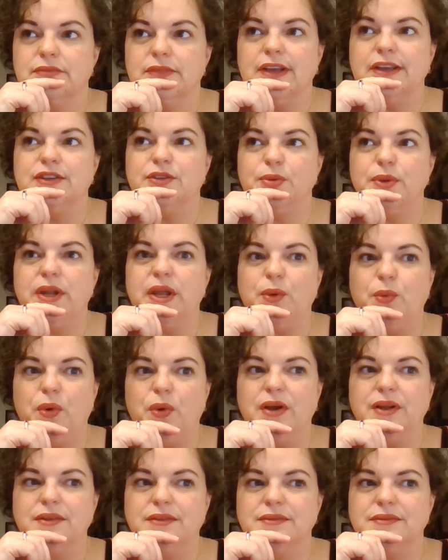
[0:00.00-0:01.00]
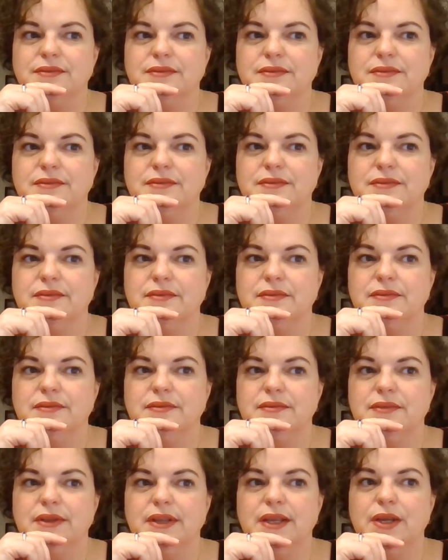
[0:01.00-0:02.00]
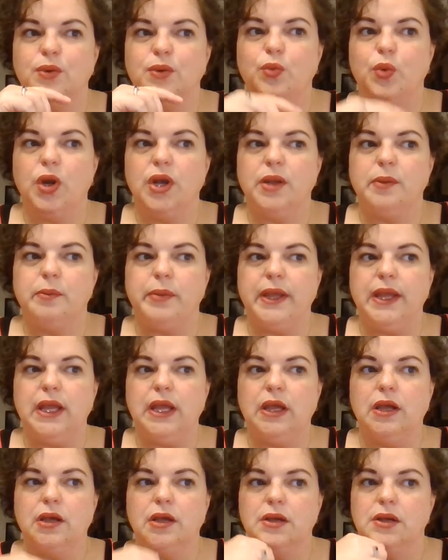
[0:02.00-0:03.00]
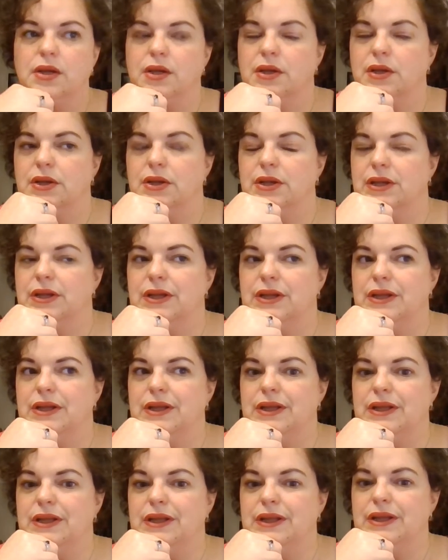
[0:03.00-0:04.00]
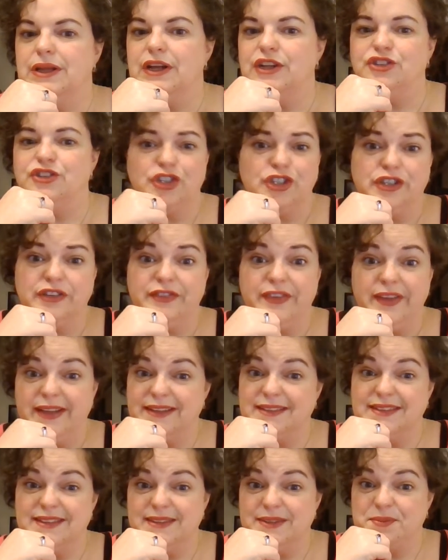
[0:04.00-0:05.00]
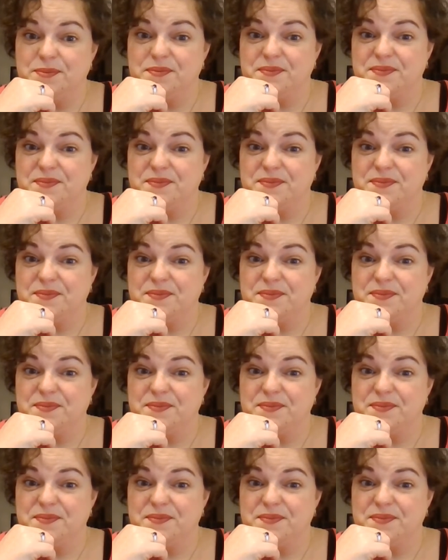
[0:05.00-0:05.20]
That's what I want. I don't want to be a jerk face.